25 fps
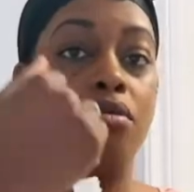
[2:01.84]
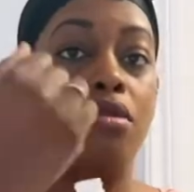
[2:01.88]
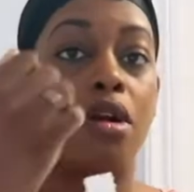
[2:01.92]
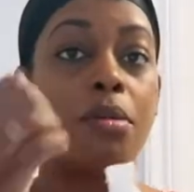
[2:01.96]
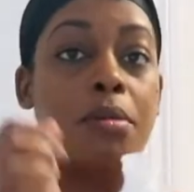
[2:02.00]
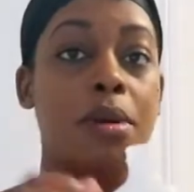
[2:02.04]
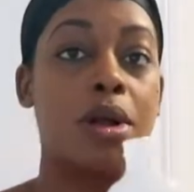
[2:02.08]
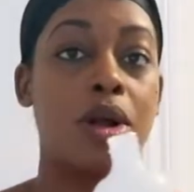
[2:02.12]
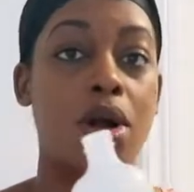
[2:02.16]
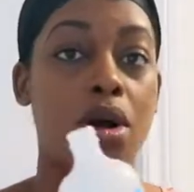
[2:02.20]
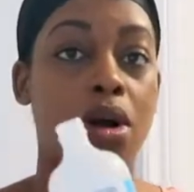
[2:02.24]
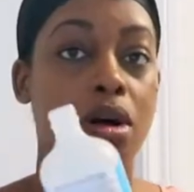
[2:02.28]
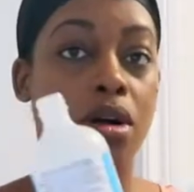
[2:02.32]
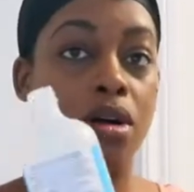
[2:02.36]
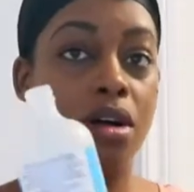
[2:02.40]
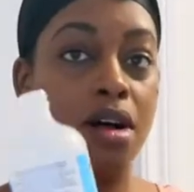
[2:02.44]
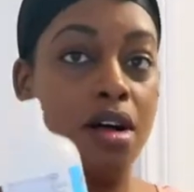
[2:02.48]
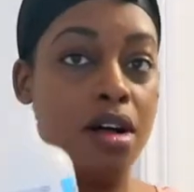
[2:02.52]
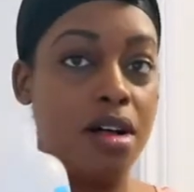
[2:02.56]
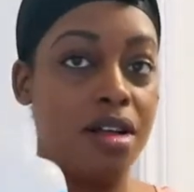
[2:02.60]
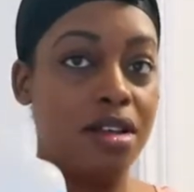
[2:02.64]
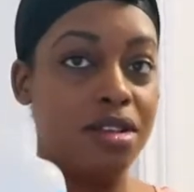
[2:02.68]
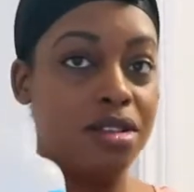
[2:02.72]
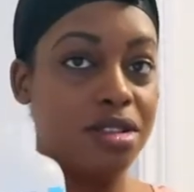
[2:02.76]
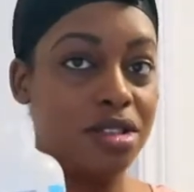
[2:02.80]
rubbing
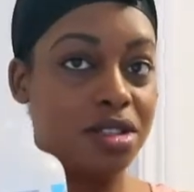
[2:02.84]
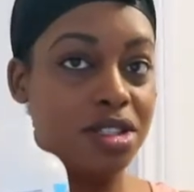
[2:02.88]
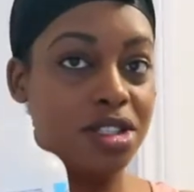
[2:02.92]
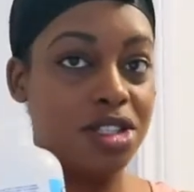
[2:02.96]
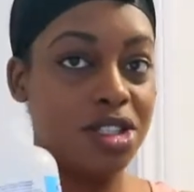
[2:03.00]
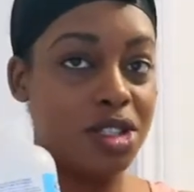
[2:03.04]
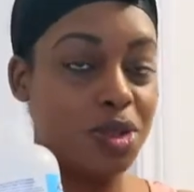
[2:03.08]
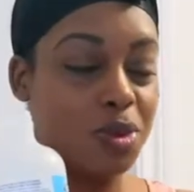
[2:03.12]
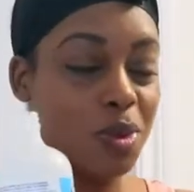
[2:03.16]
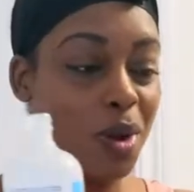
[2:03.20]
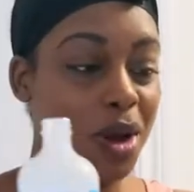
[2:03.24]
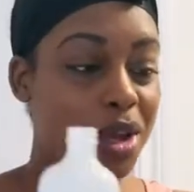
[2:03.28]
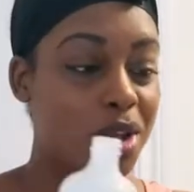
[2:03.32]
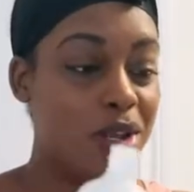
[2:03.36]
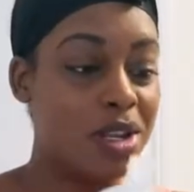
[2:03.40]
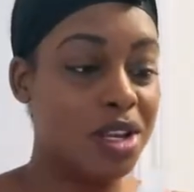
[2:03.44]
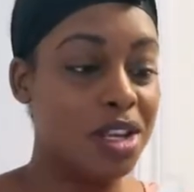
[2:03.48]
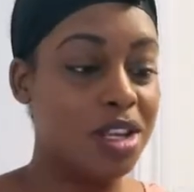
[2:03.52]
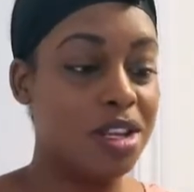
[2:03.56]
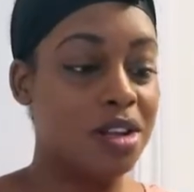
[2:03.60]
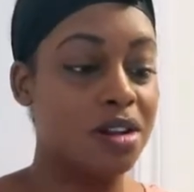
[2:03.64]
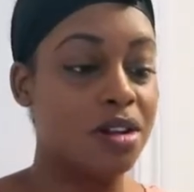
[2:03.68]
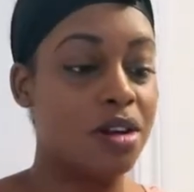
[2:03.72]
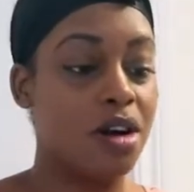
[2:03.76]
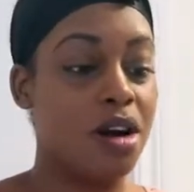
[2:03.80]
alcohol. So this is why you
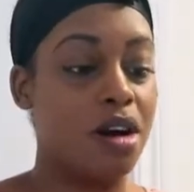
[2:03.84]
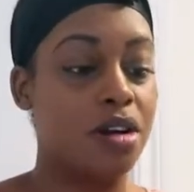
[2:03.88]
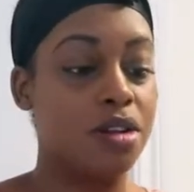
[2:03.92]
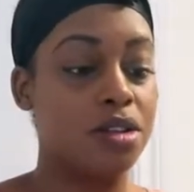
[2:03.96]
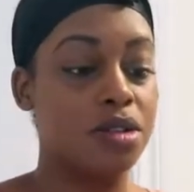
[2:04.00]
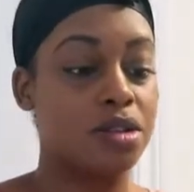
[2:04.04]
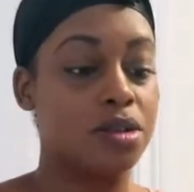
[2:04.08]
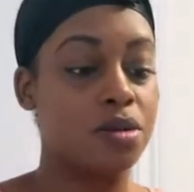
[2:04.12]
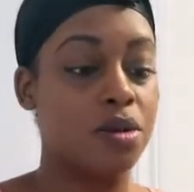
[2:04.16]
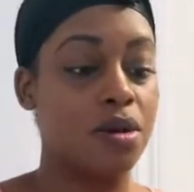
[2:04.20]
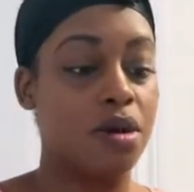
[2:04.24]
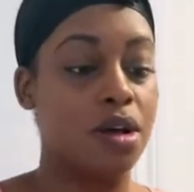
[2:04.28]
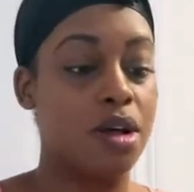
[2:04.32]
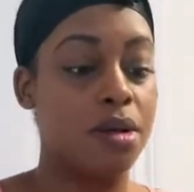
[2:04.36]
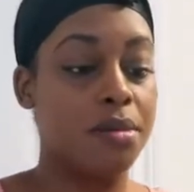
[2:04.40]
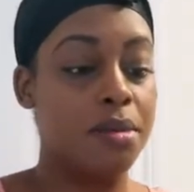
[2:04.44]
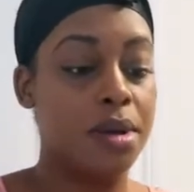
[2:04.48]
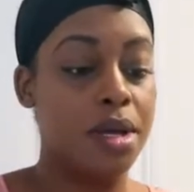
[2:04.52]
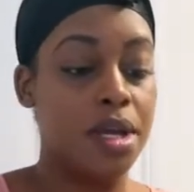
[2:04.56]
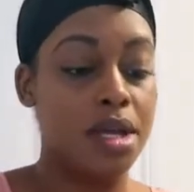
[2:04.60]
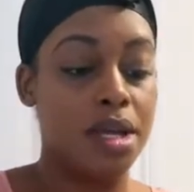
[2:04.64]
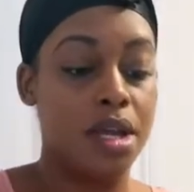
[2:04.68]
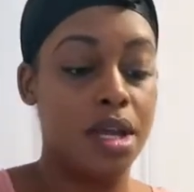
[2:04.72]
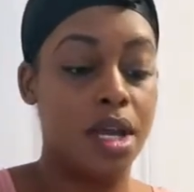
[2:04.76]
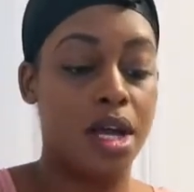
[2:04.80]
needed a cotton
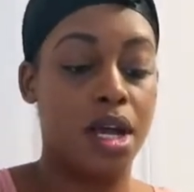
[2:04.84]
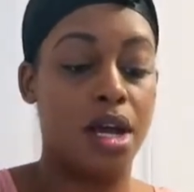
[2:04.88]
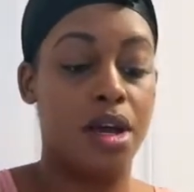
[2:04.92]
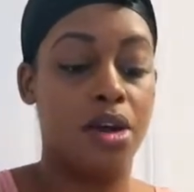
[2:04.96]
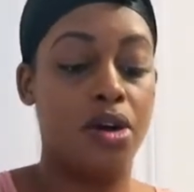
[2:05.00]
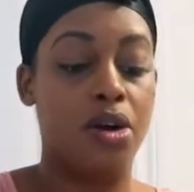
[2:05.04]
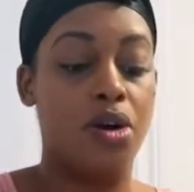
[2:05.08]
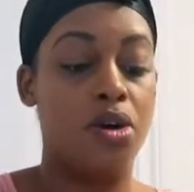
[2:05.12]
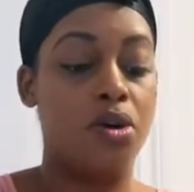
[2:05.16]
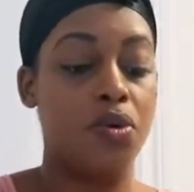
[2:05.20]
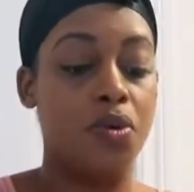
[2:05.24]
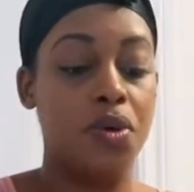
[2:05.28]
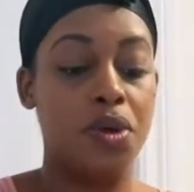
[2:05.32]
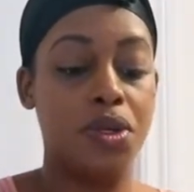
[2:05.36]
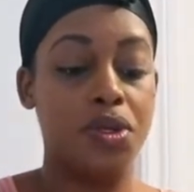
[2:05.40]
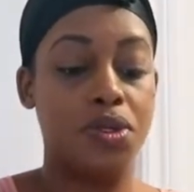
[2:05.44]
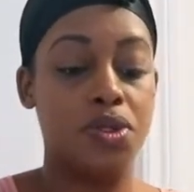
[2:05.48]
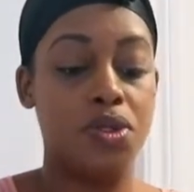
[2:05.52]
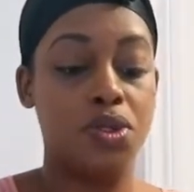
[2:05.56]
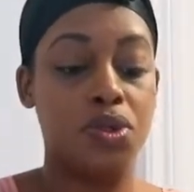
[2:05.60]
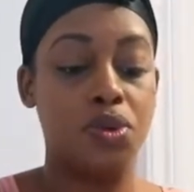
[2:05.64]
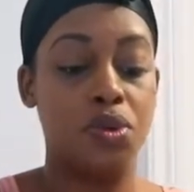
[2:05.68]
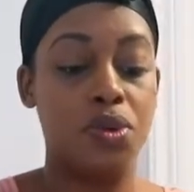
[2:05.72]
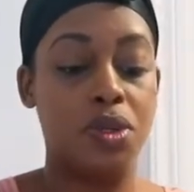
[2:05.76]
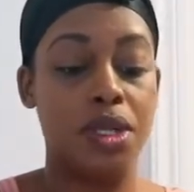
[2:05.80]
swab. I
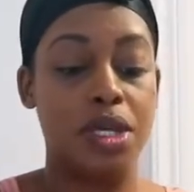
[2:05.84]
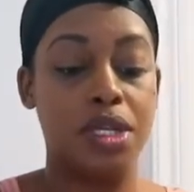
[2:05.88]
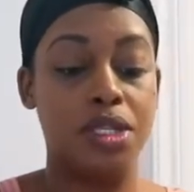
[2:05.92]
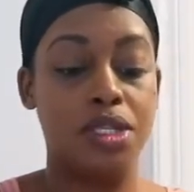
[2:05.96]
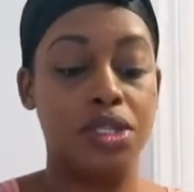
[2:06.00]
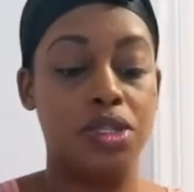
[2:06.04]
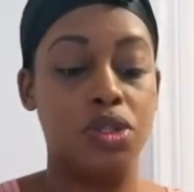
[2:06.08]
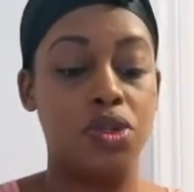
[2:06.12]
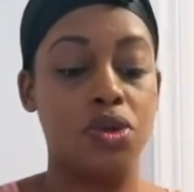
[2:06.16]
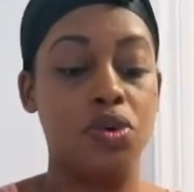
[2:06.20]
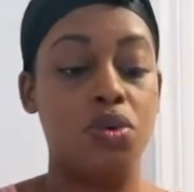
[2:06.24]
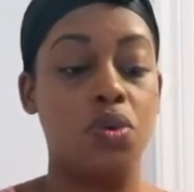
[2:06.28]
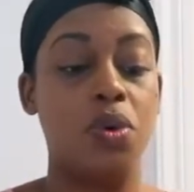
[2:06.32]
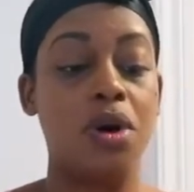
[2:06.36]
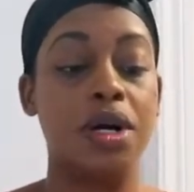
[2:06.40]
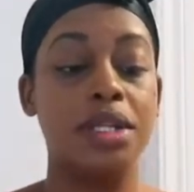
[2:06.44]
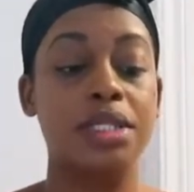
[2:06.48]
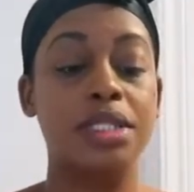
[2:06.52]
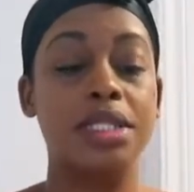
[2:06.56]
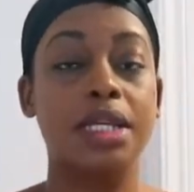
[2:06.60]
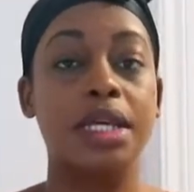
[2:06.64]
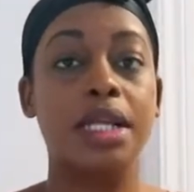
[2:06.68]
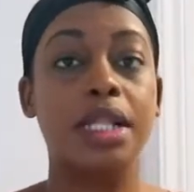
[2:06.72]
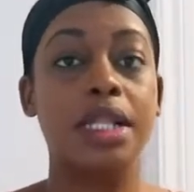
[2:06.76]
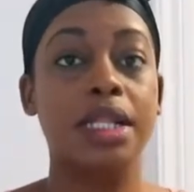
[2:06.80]
always do this. You
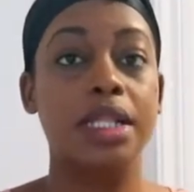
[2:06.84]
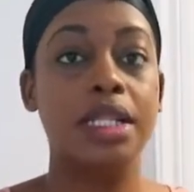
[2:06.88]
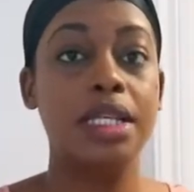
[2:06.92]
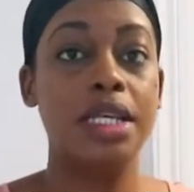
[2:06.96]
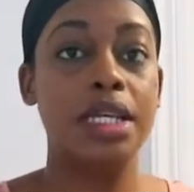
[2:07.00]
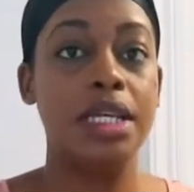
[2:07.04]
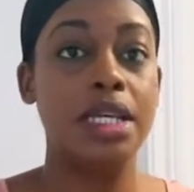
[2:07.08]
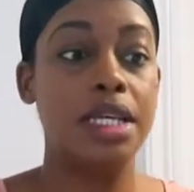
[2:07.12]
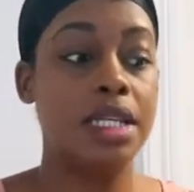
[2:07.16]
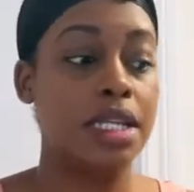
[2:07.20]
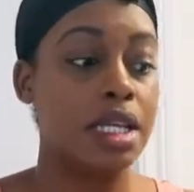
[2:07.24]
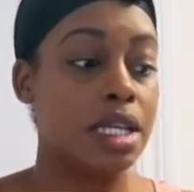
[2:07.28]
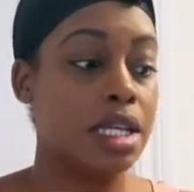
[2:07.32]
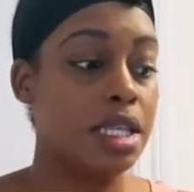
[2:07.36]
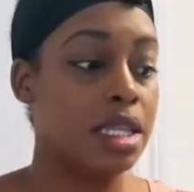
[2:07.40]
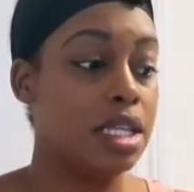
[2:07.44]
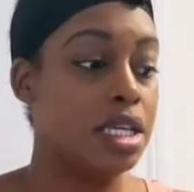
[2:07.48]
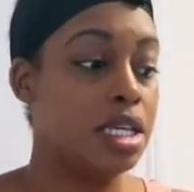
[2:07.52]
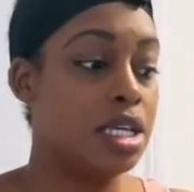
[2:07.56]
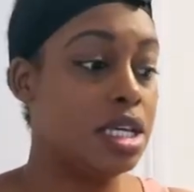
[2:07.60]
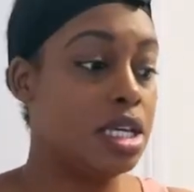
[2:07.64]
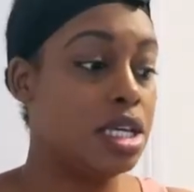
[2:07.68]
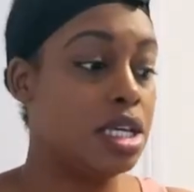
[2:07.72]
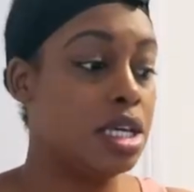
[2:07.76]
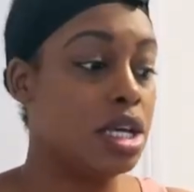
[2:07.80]
want to clean
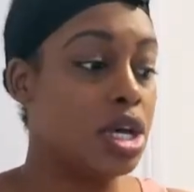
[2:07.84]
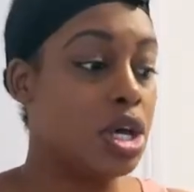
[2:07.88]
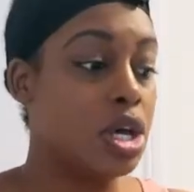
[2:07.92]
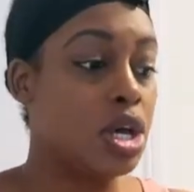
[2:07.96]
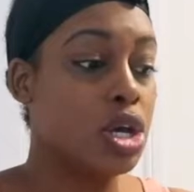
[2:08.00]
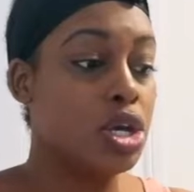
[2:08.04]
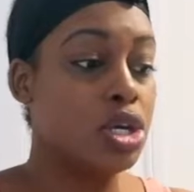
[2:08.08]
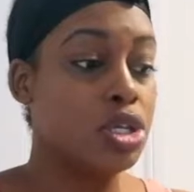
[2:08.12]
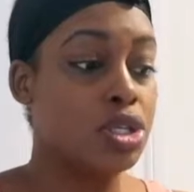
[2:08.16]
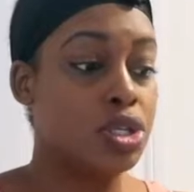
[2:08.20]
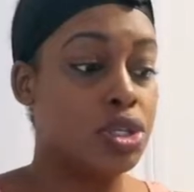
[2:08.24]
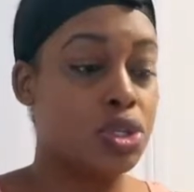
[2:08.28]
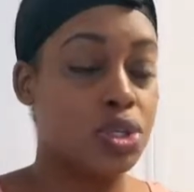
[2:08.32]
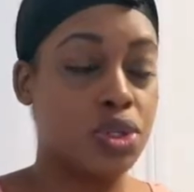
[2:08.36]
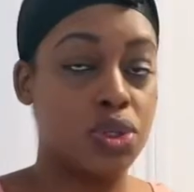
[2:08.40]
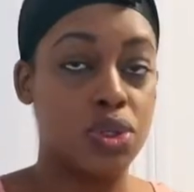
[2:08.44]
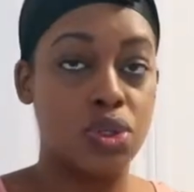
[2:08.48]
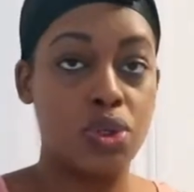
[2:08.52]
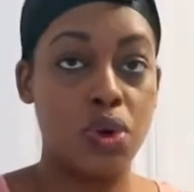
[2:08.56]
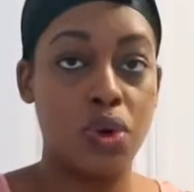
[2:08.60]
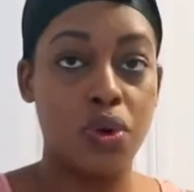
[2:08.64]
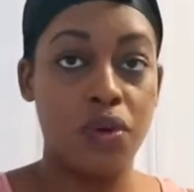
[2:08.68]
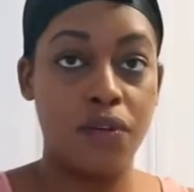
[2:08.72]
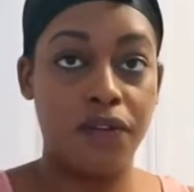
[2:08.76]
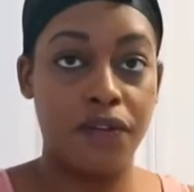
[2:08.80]
the
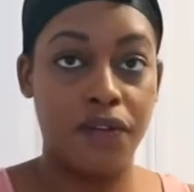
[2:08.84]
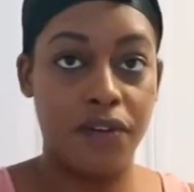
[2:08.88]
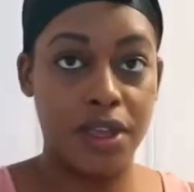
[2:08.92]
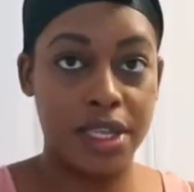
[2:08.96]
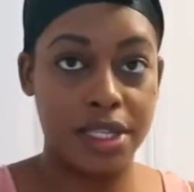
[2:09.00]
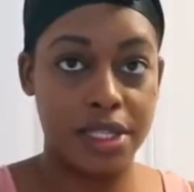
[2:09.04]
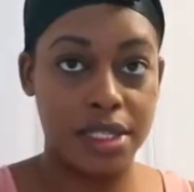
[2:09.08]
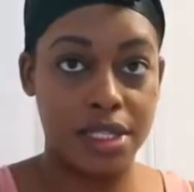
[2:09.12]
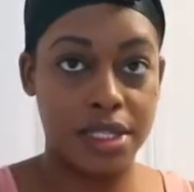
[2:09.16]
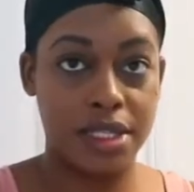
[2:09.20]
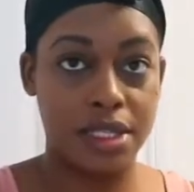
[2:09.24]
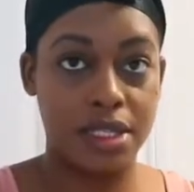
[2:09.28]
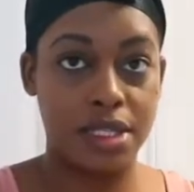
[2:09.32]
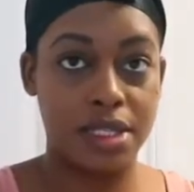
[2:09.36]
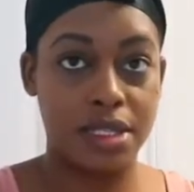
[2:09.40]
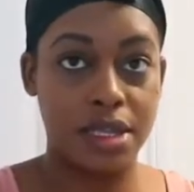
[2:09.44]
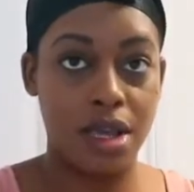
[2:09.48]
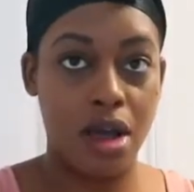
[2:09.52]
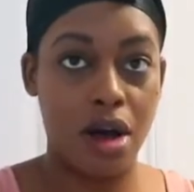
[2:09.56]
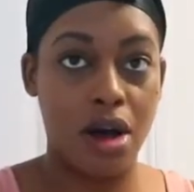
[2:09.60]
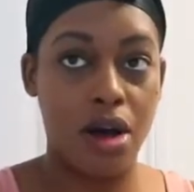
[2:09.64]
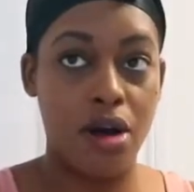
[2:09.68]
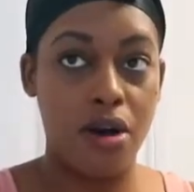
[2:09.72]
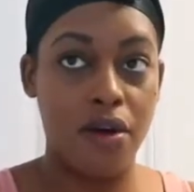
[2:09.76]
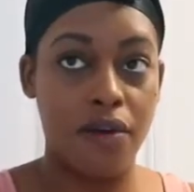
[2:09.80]
surface
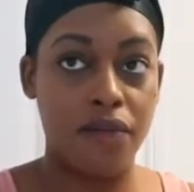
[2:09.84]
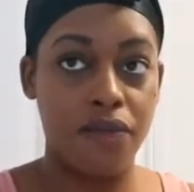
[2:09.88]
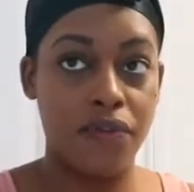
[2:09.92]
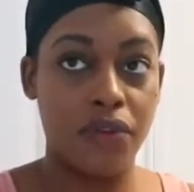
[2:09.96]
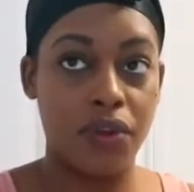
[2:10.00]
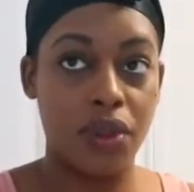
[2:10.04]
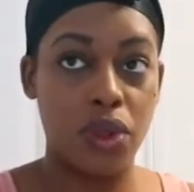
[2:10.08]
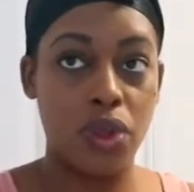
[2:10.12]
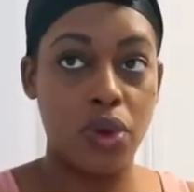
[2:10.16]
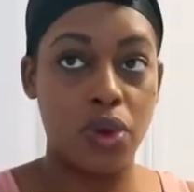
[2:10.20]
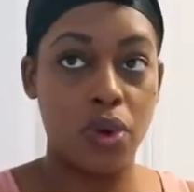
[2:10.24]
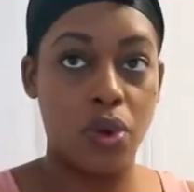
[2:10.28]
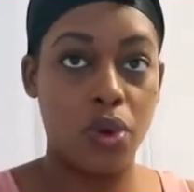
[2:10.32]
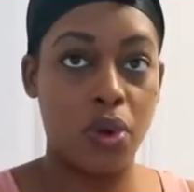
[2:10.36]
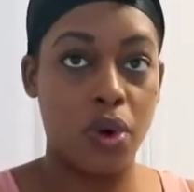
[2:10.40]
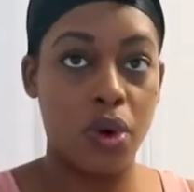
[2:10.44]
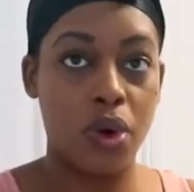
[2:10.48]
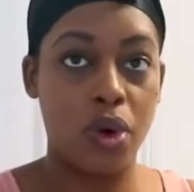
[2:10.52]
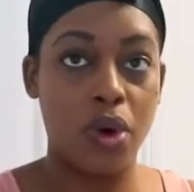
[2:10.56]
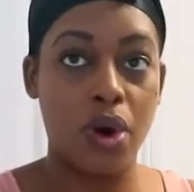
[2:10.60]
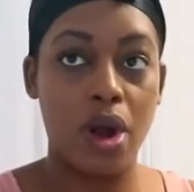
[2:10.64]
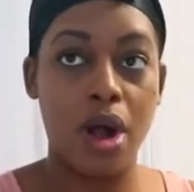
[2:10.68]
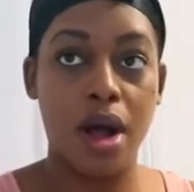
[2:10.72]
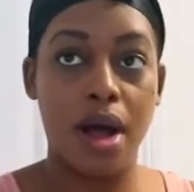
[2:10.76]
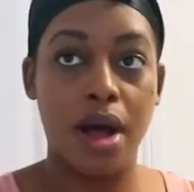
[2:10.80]
of
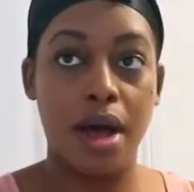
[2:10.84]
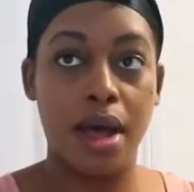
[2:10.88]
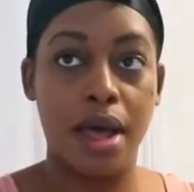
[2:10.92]
your